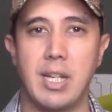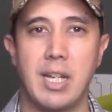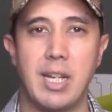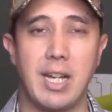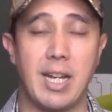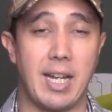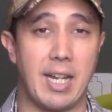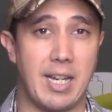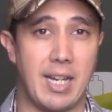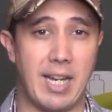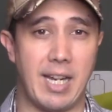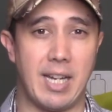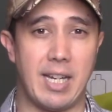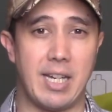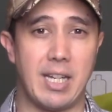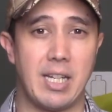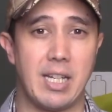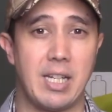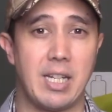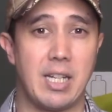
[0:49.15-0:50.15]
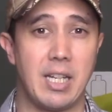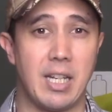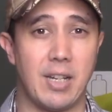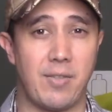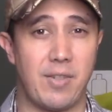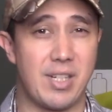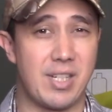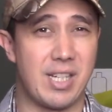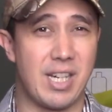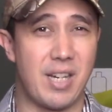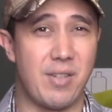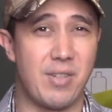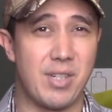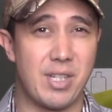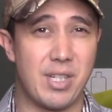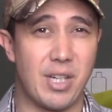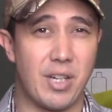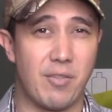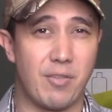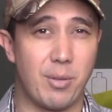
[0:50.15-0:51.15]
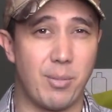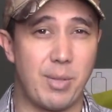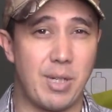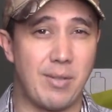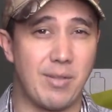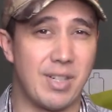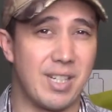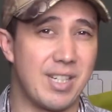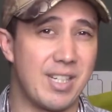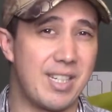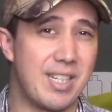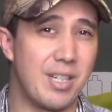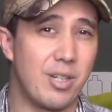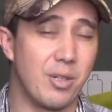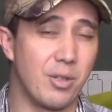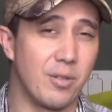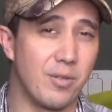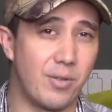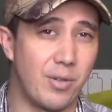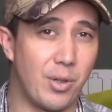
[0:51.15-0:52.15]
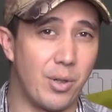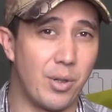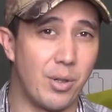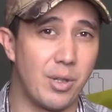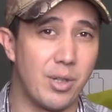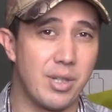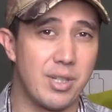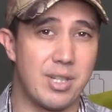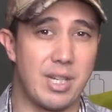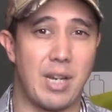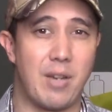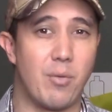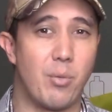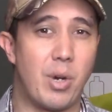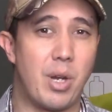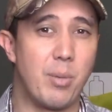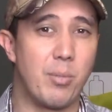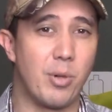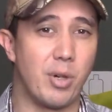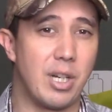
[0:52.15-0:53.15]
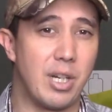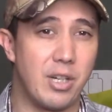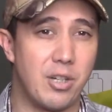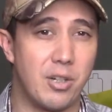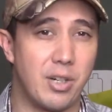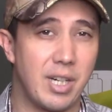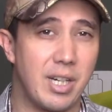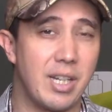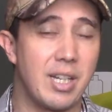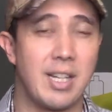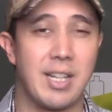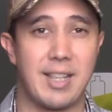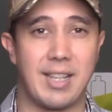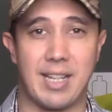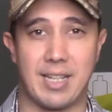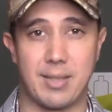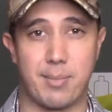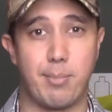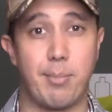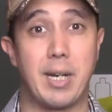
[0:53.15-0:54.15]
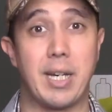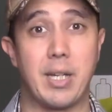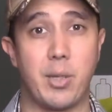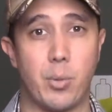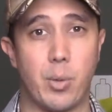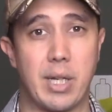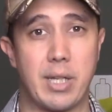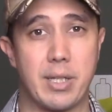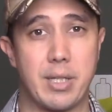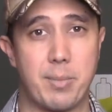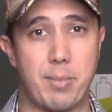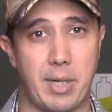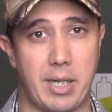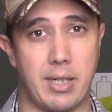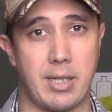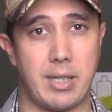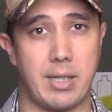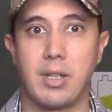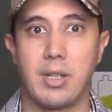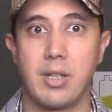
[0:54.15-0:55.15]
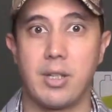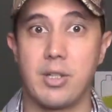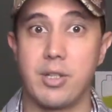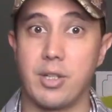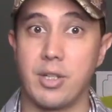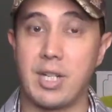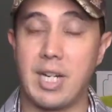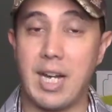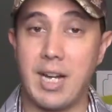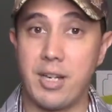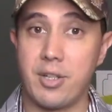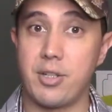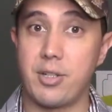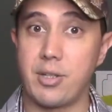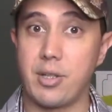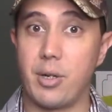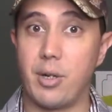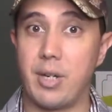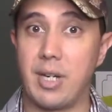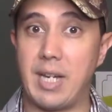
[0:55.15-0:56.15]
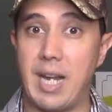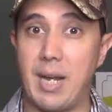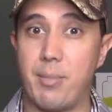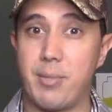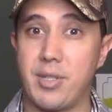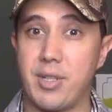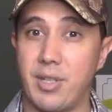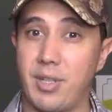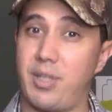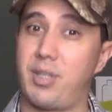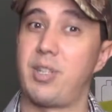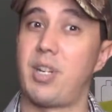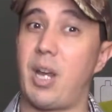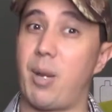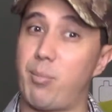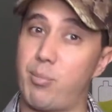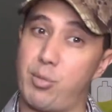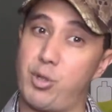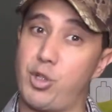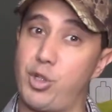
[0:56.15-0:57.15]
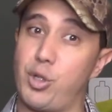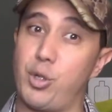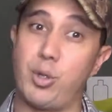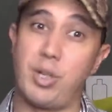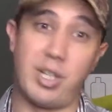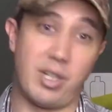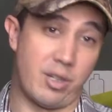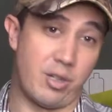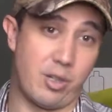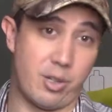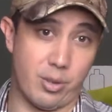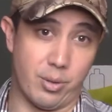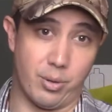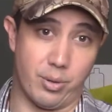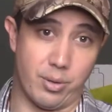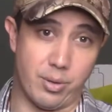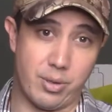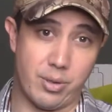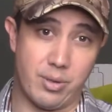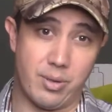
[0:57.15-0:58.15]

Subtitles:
And hey, if you save yourself from even a single fall, save one more injury, that's money well spent. So you can't just go on Amazon and type shooting shoes.